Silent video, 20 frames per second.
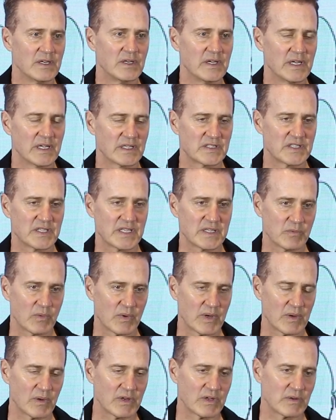exist,
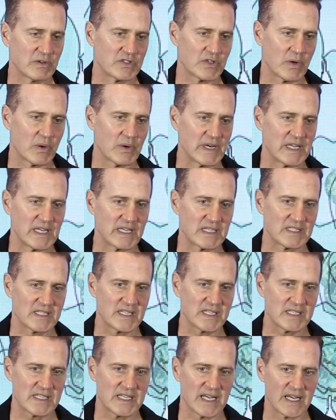what was already
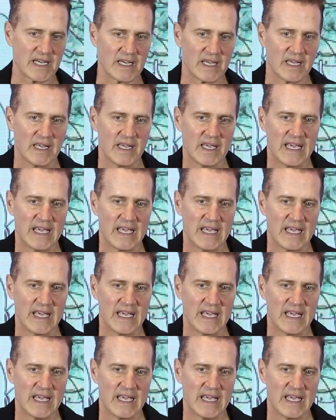existing